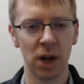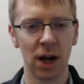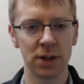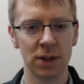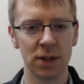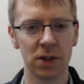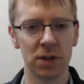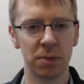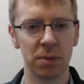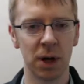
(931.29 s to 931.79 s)

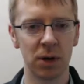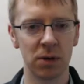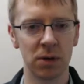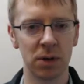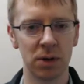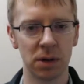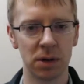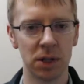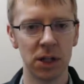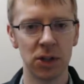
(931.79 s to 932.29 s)
not just
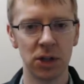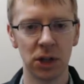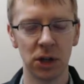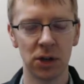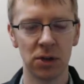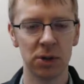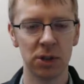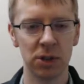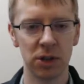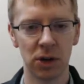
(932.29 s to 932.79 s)
about
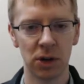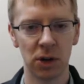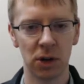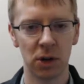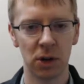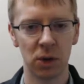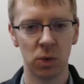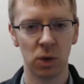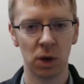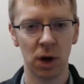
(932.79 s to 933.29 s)
teaching you the
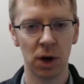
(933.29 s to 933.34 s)
material,